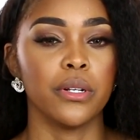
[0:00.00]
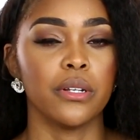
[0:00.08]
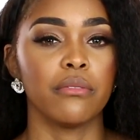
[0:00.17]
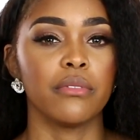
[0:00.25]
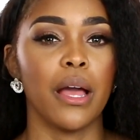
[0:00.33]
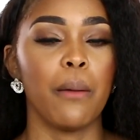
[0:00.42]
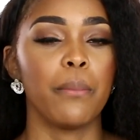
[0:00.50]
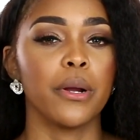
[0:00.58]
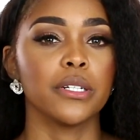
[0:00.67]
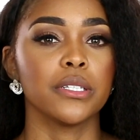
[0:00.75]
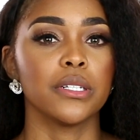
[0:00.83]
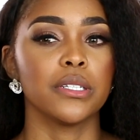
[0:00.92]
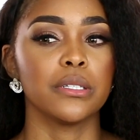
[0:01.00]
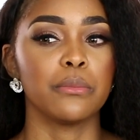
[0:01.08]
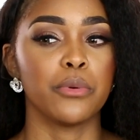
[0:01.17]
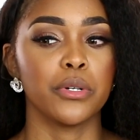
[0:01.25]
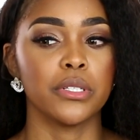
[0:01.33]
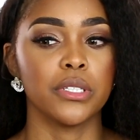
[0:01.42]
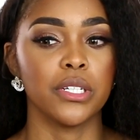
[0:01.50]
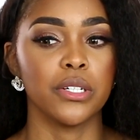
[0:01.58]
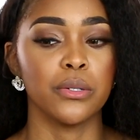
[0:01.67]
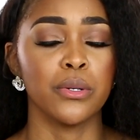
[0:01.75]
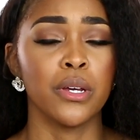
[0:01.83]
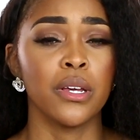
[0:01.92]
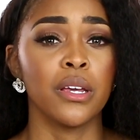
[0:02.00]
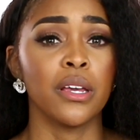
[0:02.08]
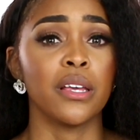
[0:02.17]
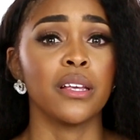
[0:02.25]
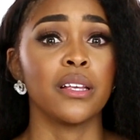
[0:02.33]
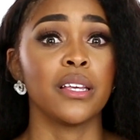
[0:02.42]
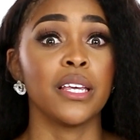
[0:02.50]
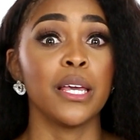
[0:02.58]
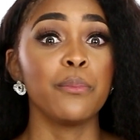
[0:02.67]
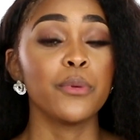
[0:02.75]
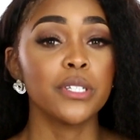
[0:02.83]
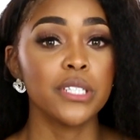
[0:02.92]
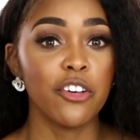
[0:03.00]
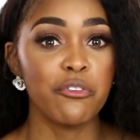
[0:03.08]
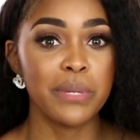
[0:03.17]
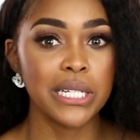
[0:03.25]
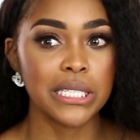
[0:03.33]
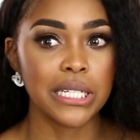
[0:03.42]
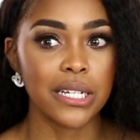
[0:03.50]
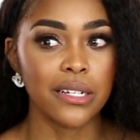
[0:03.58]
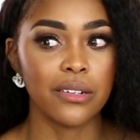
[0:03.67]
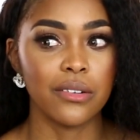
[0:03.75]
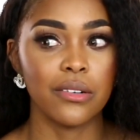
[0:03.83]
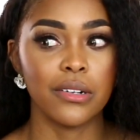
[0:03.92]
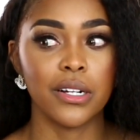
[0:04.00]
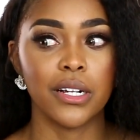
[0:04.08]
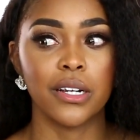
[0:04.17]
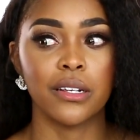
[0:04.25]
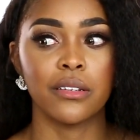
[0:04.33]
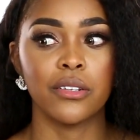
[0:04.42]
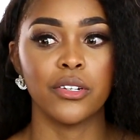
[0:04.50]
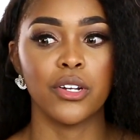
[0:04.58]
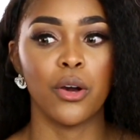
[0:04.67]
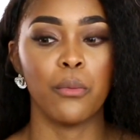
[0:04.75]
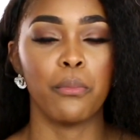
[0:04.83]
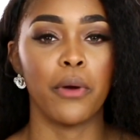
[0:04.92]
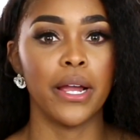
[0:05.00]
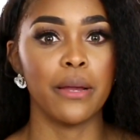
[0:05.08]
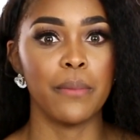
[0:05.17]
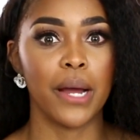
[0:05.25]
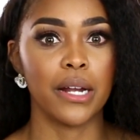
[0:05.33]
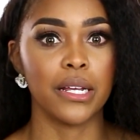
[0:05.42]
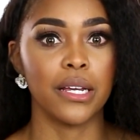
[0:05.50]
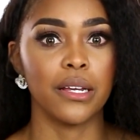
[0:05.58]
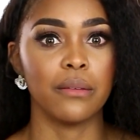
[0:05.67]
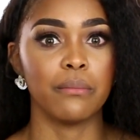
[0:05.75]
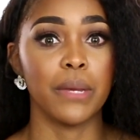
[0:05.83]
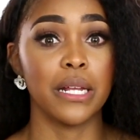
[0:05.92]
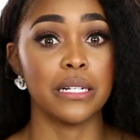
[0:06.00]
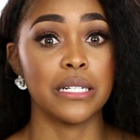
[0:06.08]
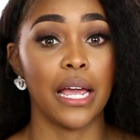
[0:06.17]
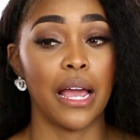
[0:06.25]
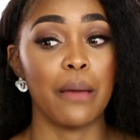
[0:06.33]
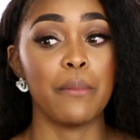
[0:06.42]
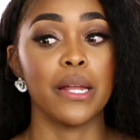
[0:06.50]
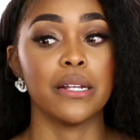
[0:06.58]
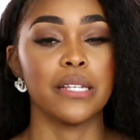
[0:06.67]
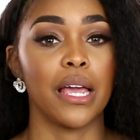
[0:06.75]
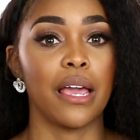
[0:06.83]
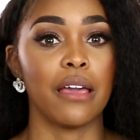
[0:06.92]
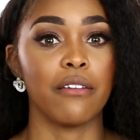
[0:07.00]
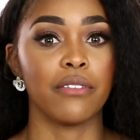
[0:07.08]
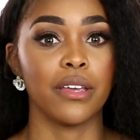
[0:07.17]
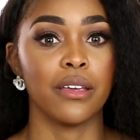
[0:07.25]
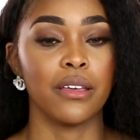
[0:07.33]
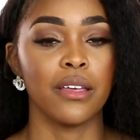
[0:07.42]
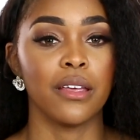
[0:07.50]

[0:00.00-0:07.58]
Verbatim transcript: And if that person is important to you, keep yourself busy or, you know, pray about it, meditate. I meditate heavy